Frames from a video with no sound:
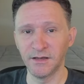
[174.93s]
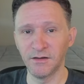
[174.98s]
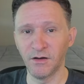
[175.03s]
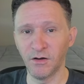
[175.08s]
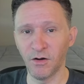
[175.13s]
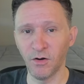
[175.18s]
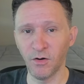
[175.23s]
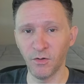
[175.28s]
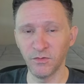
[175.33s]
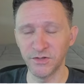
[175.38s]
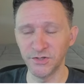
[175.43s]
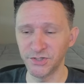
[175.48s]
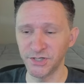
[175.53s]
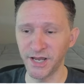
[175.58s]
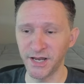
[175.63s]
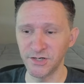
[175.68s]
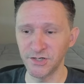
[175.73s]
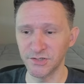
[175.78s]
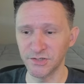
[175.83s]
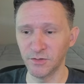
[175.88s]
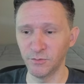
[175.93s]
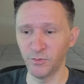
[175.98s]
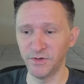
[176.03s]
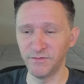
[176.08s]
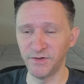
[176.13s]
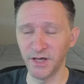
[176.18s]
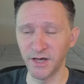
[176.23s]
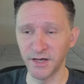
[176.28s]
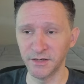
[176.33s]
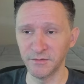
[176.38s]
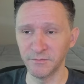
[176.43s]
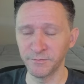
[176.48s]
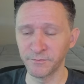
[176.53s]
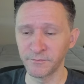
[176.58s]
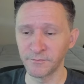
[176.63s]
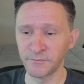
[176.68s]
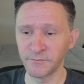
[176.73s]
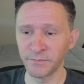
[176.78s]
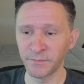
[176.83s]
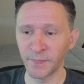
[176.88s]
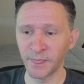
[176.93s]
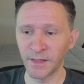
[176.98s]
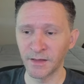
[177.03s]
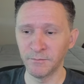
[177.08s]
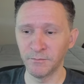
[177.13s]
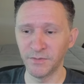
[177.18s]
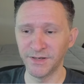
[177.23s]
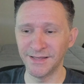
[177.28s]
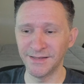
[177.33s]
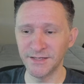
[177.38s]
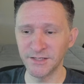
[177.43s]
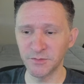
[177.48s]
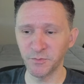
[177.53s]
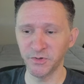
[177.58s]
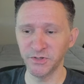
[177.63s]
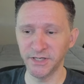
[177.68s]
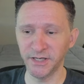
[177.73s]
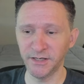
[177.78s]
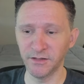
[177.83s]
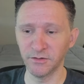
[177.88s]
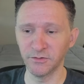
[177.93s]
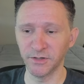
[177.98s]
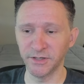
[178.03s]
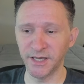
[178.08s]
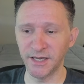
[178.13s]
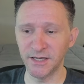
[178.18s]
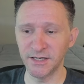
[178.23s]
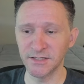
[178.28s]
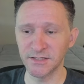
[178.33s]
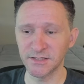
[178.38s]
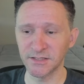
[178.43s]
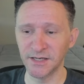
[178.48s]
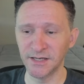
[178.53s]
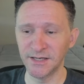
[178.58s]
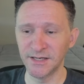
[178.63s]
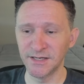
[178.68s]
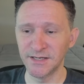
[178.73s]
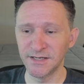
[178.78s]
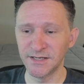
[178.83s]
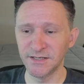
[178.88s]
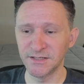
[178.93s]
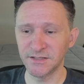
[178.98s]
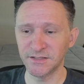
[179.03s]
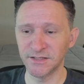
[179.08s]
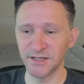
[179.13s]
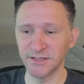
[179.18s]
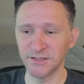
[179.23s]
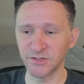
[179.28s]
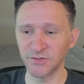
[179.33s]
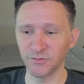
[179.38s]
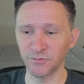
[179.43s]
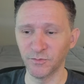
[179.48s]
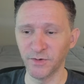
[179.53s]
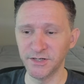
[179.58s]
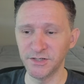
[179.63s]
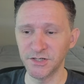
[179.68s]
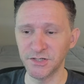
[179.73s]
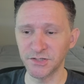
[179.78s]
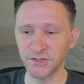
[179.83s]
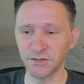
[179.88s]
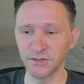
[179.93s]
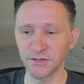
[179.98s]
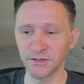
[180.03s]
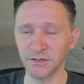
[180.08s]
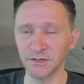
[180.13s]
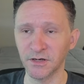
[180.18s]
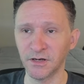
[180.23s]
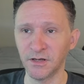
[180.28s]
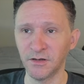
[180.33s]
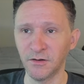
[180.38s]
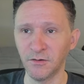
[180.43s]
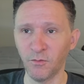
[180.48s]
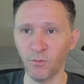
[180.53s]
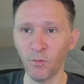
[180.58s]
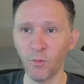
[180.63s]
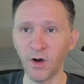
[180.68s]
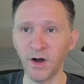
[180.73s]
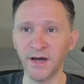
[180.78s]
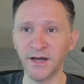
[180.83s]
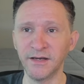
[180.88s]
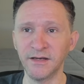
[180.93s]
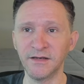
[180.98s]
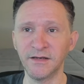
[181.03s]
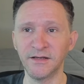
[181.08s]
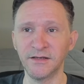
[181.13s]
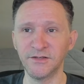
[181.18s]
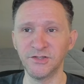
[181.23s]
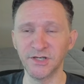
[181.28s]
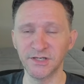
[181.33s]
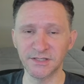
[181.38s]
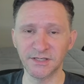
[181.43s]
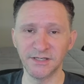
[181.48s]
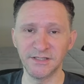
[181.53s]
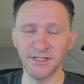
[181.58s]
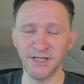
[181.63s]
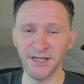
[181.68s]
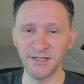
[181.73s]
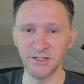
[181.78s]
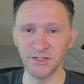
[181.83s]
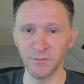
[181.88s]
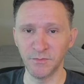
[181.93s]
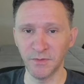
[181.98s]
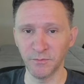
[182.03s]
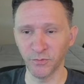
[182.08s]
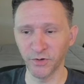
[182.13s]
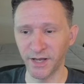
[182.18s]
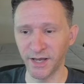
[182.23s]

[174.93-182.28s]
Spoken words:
all the changes that we've done. But in this particular case, since register 1 just contains a memory